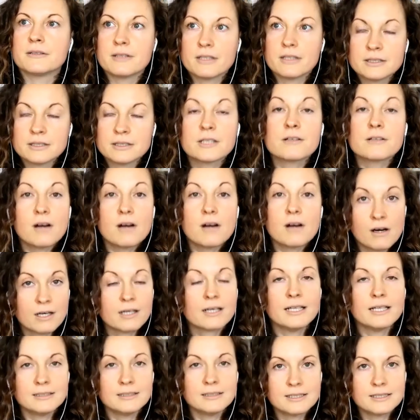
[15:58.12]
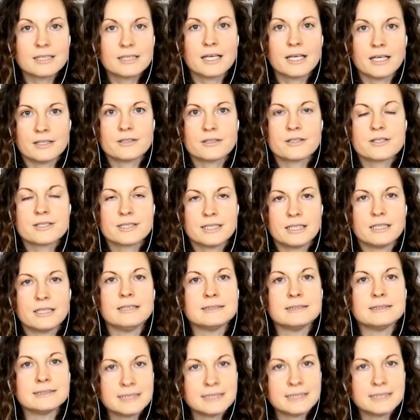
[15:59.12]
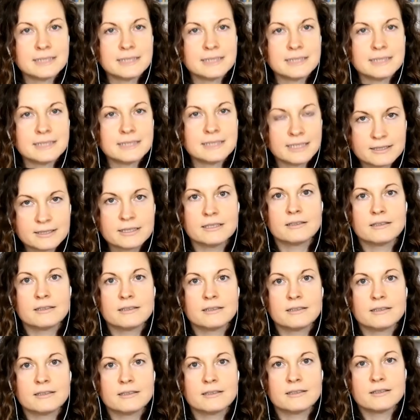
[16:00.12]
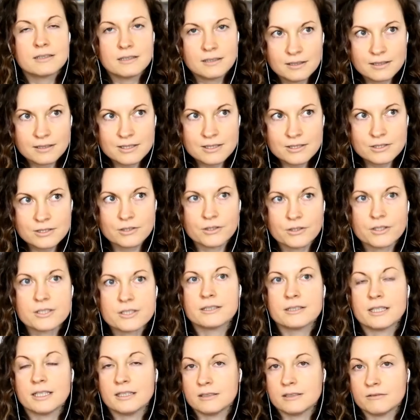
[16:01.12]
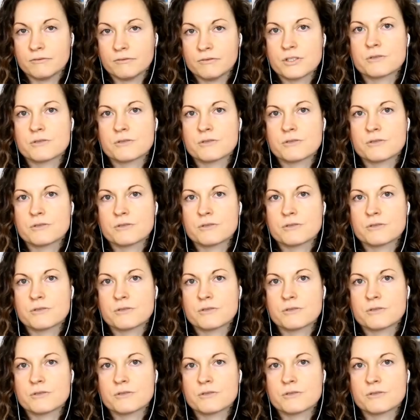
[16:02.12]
there there are indicators that indeed certain